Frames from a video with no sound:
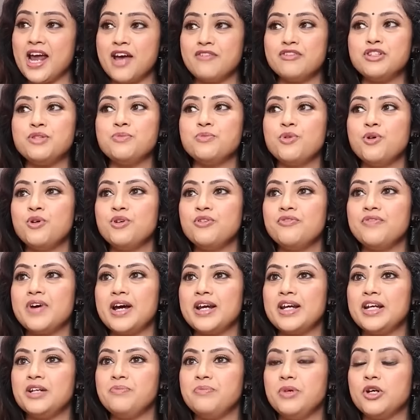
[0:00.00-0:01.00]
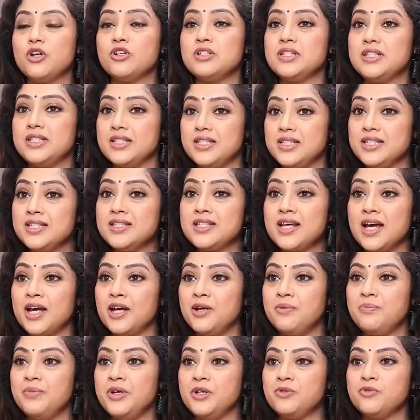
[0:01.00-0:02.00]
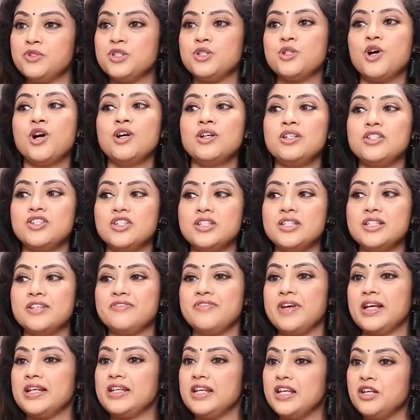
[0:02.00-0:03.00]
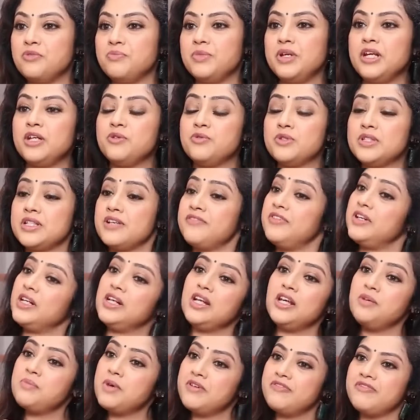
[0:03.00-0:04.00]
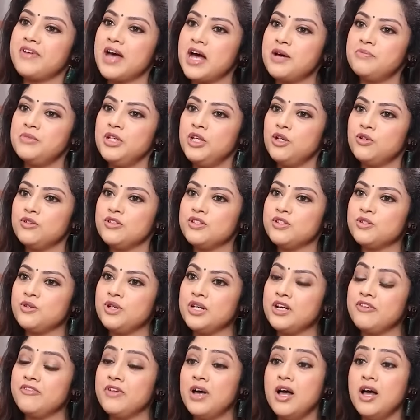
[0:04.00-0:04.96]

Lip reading: And I was more worried because this time it was not just affecting me, it was affecting my family also.